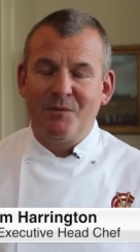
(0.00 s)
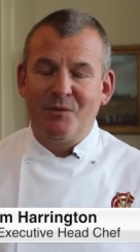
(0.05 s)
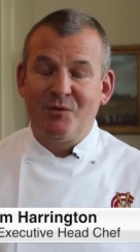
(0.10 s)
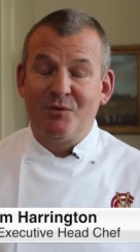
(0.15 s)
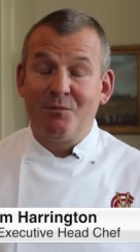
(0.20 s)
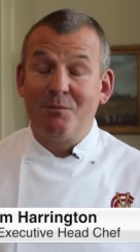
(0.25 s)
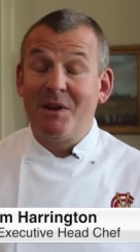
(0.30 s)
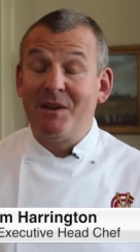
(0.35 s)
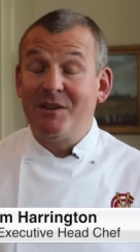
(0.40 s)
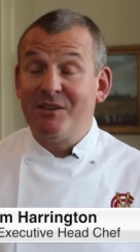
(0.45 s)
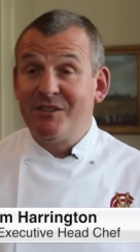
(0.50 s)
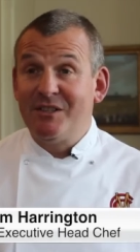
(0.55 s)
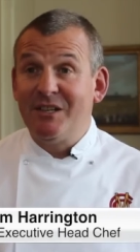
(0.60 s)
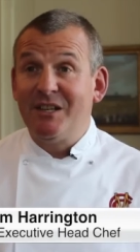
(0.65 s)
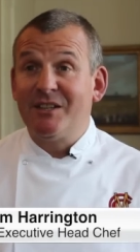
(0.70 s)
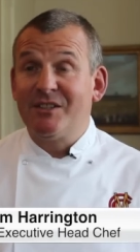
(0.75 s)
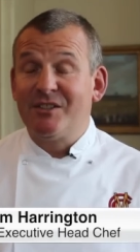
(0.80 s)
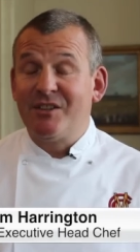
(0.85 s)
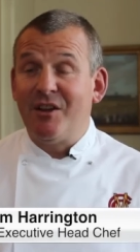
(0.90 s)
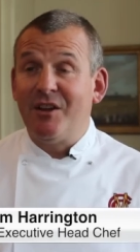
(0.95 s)

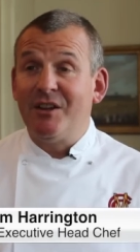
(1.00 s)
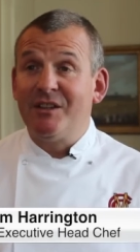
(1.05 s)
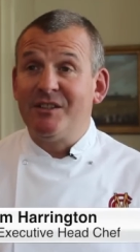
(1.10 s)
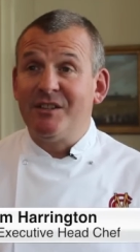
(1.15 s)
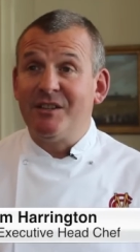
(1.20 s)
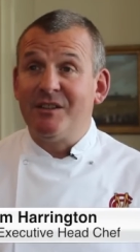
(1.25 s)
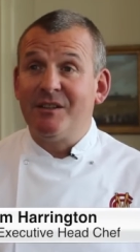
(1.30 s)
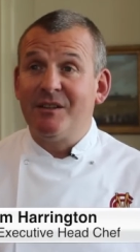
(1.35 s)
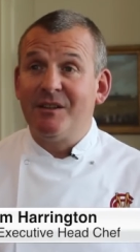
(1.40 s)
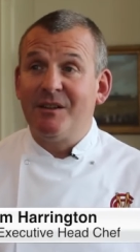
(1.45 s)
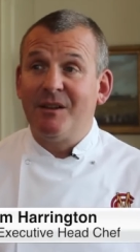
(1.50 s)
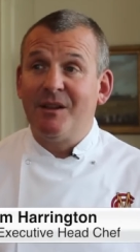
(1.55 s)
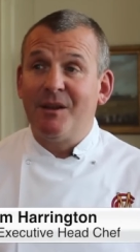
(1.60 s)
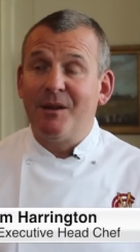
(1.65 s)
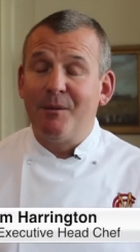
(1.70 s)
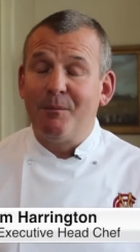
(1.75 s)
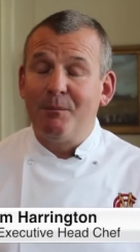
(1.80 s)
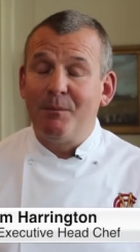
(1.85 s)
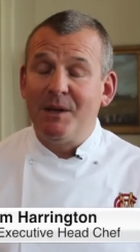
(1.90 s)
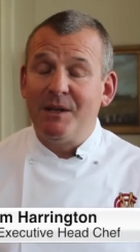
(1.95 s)
Tremendously exciting.
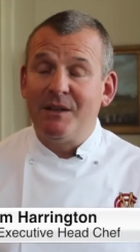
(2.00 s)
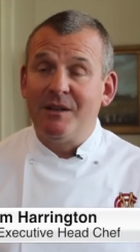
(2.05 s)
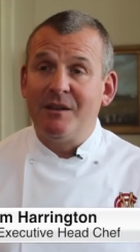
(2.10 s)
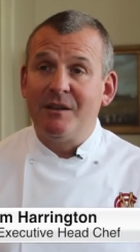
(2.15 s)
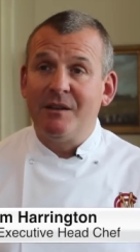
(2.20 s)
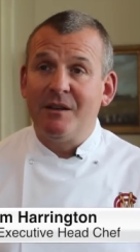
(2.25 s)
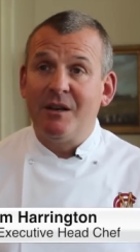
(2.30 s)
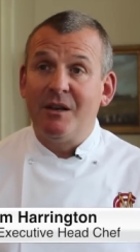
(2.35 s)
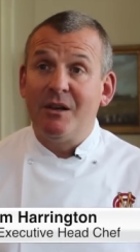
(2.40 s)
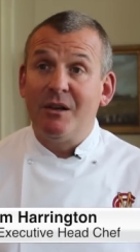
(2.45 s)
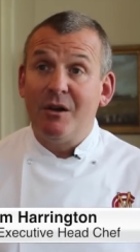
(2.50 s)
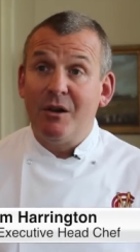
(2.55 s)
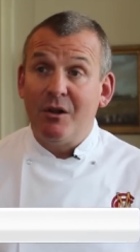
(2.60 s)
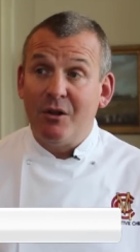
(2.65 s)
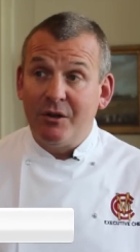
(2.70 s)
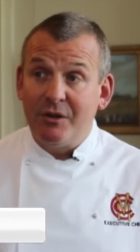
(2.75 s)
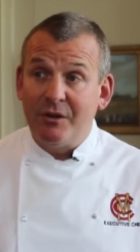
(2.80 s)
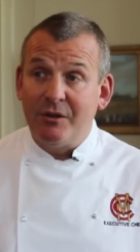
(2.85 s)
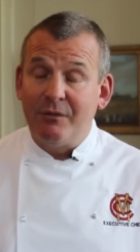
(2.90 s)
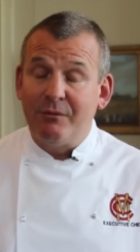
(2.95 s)
Uh, meeting a
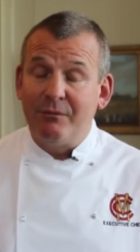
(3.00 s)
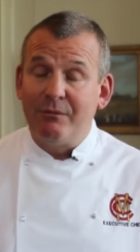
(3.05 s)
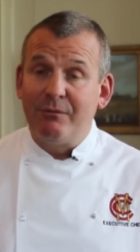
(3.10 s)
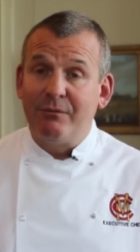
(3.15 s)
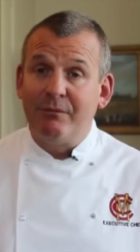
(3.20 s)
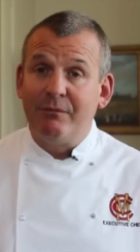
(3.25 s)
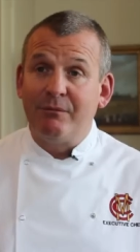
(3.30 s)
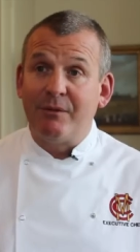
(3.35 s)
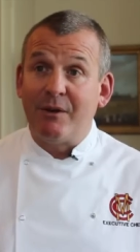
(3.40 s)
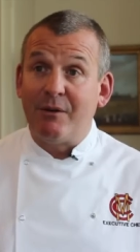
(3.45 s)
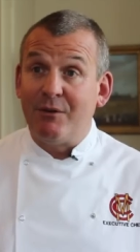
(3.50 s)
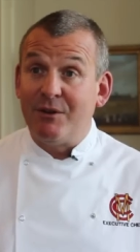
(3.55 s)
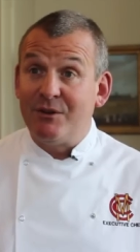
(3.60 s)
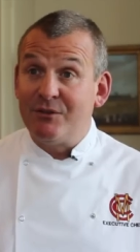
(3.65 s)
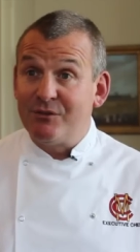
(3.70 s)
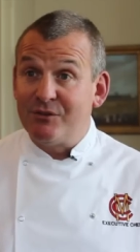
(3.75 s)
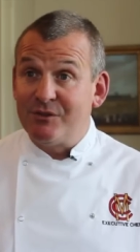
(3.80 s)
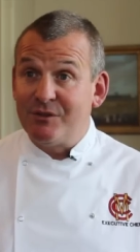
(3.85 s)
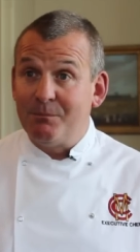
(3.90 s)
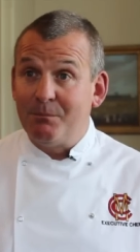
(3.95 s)
lot of very
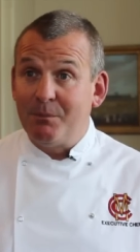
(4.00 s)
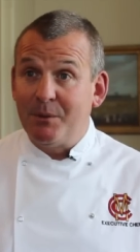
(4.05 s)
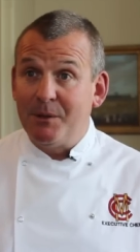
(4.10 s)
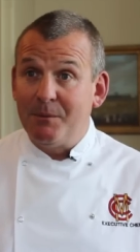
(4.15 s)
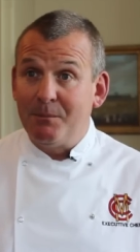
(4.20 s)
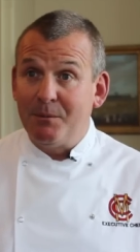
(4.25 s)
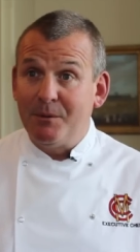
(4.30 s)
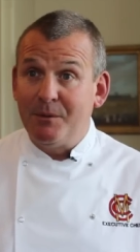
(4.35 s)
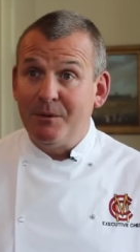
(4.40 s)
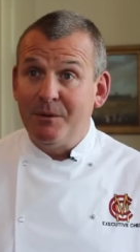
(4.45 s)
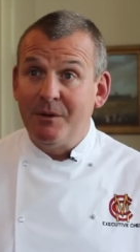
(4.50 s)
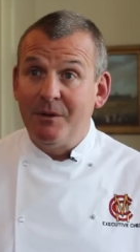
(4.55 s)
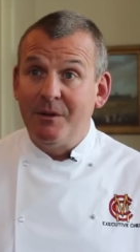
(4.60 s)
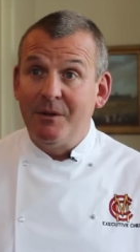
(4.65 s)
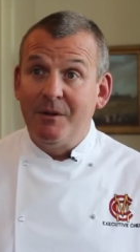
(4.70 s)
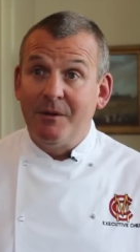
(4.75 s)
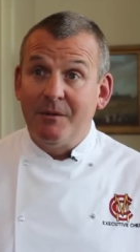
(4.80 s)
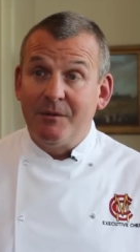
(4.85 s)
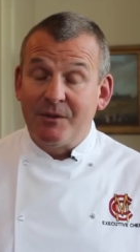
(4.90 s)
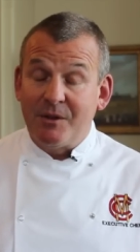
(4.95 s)
interesting people,
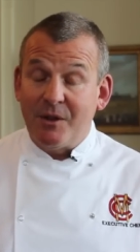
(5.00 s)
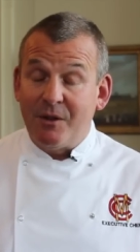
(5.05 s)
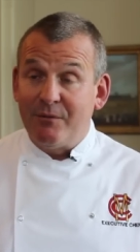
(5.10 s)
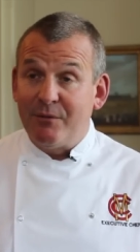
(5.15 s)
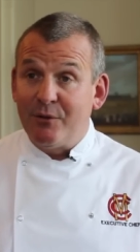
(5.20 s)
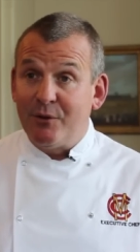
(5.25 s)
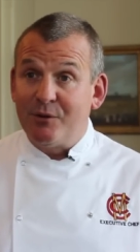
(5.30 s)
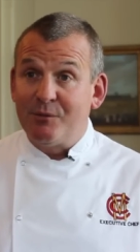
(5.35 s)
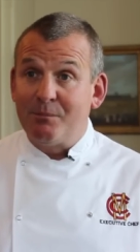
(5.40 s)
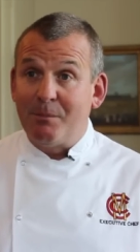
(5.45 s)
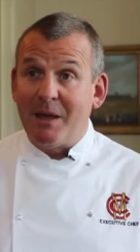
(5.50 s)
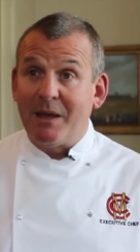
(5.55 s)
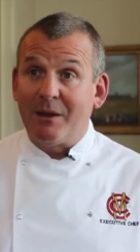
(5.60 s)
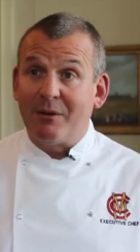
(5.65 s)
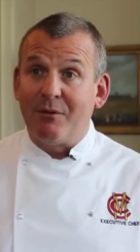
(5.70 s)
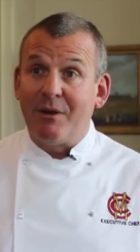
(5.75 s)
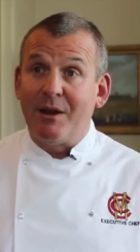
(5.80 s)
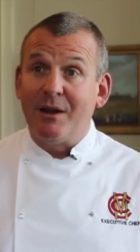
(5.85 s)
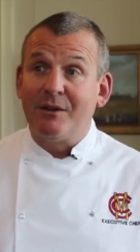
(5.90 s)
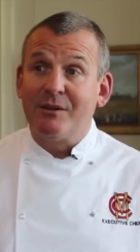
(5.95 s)
diverse
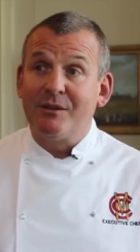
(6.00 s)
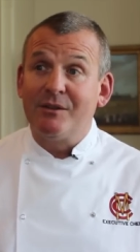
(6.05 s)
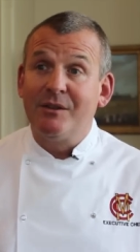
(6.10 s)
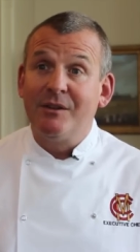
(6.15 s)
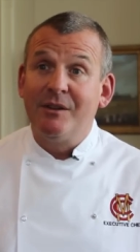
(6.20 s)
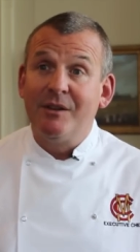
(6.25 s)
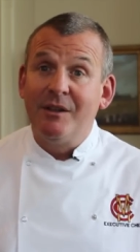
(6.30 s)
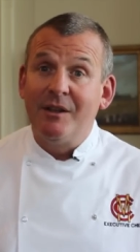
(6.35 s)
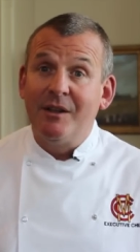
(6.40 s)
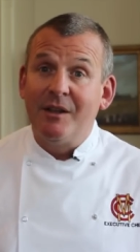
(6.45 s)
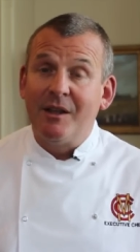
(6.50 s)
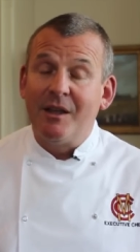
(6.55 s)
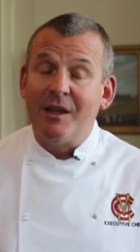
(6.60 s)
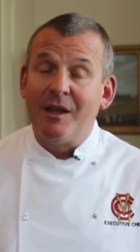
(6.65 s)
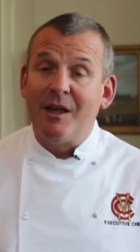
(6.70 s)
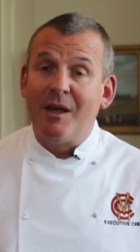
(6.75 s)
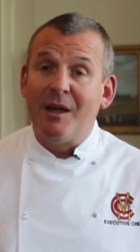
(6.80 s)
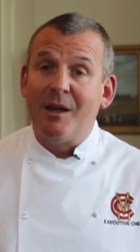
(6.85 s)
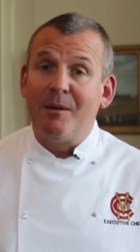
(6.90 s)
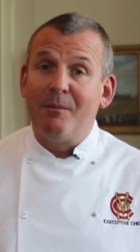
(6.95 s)
backgrounds,
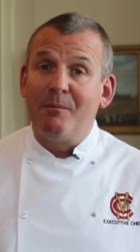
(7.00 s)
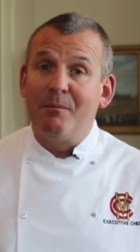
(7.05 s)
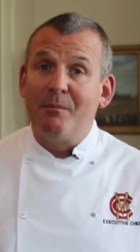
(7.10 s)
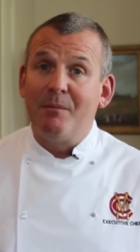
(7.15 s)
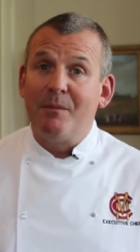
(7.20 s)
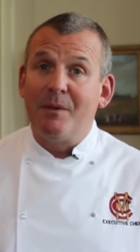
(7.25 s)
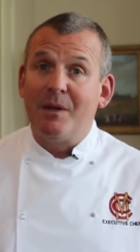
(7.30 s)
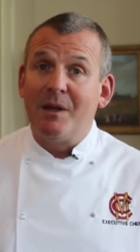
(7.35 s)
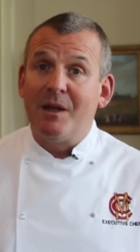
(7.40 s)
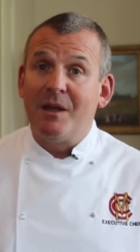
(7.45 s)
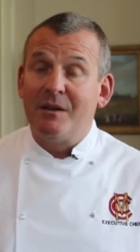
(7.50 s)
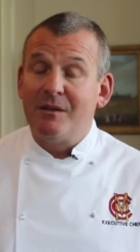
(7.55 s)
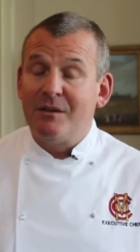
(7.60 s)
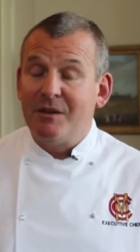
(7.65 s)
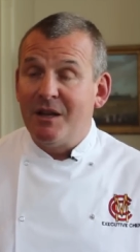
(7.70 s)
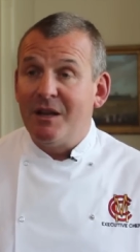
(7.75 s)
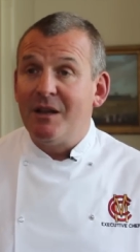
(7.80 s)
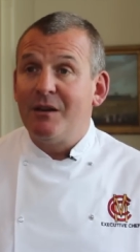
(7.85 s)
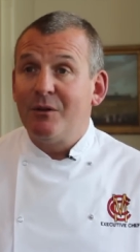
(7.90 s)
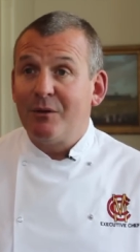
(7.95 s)
um, and
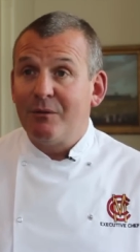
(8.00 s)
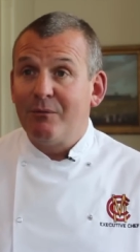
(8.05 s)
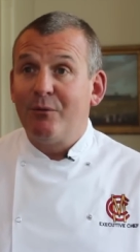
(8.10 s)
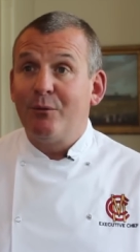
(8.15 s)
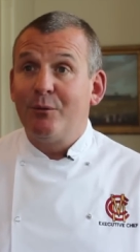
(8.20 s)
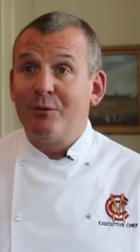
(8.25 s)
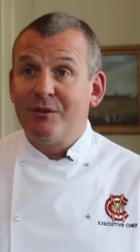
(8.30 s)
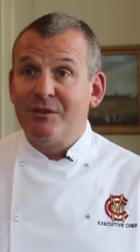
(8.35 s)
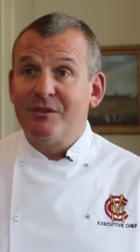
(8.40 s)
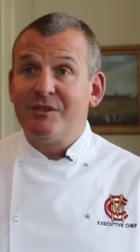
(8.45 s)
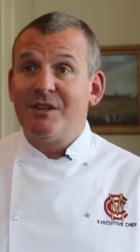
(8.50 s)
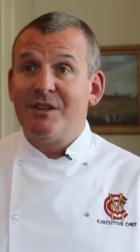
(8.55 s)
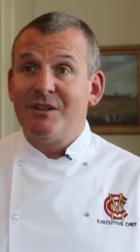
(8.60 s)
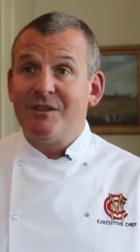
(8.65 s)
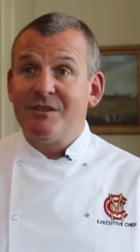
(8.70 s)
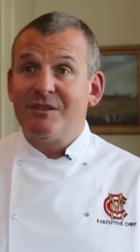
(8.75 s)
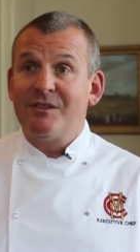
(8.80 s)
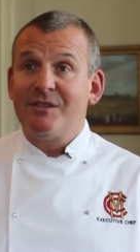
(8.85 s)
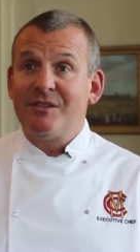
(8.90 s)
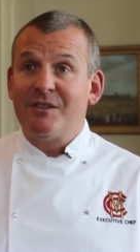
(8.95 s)
yeah, looking forward to the
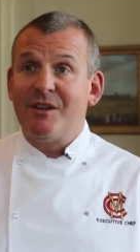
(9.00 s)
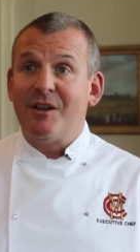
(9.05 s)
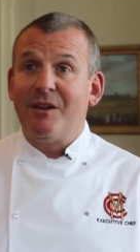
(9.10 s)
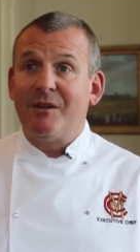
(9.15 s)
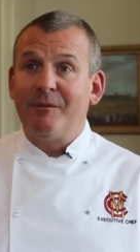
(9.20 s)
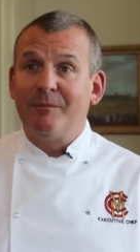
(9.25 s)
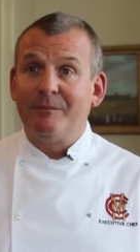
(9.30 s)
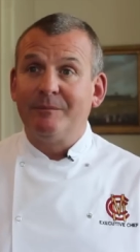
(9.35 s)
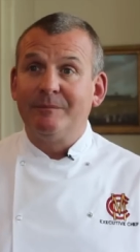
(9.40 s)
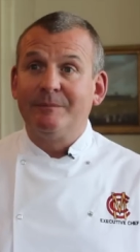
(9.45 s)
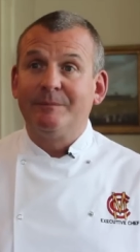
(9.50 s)
season to start.